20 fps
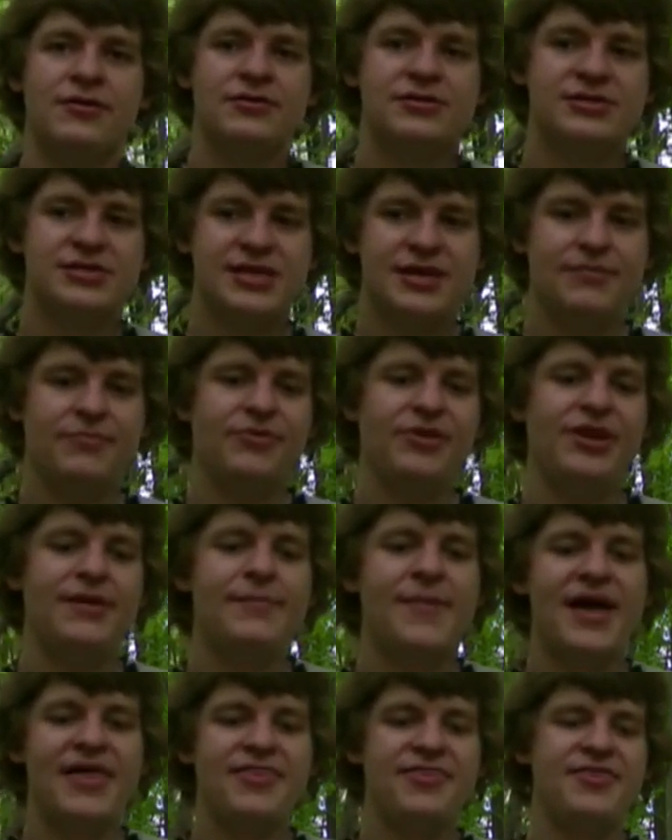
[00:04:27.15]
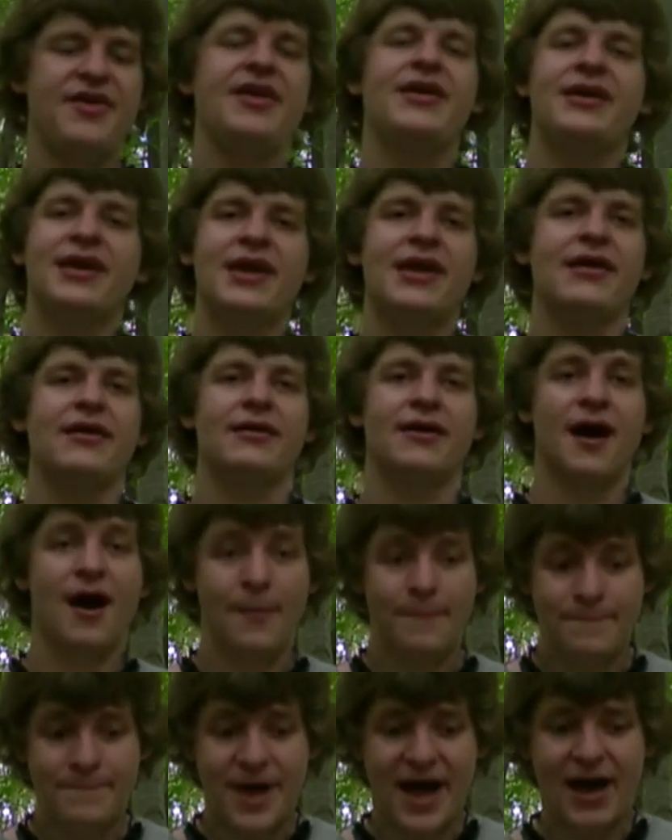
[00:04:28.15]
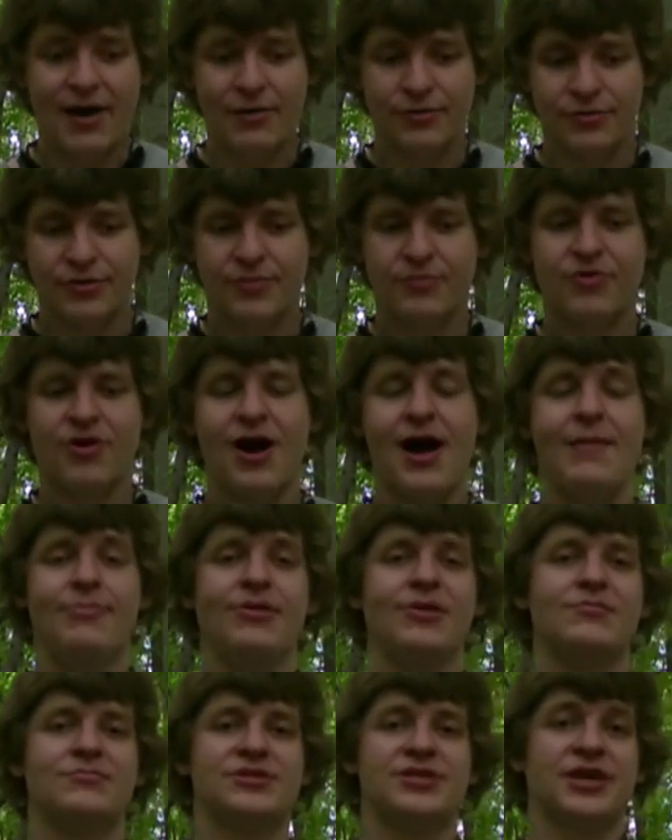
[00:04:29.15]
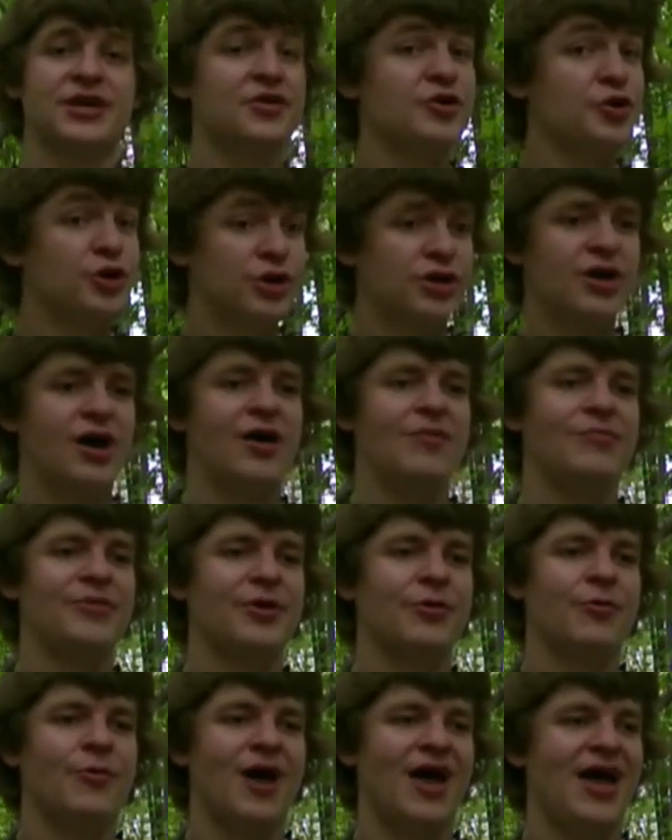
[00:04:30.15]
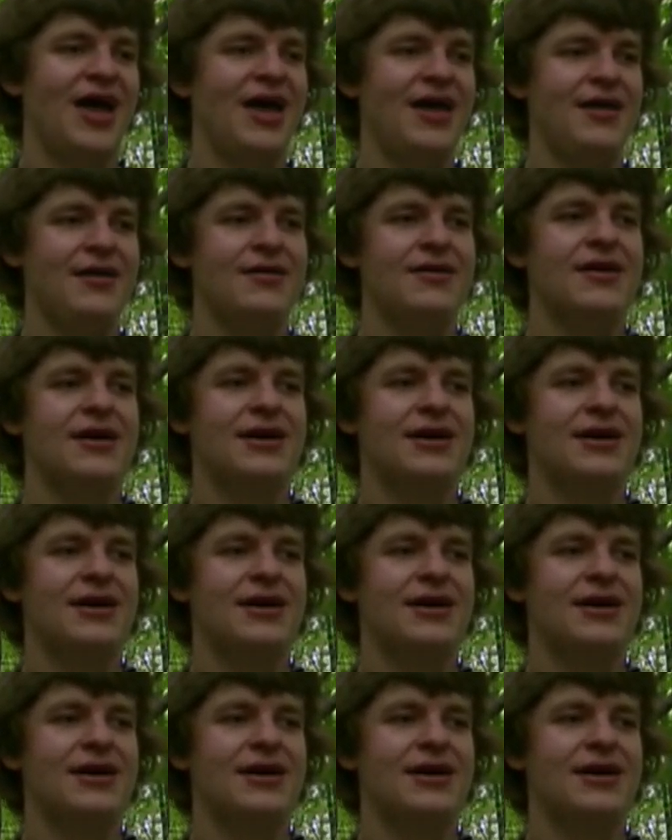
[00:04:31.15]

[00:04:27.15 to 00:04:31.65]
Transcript: simply by thinking about the problems that could come your way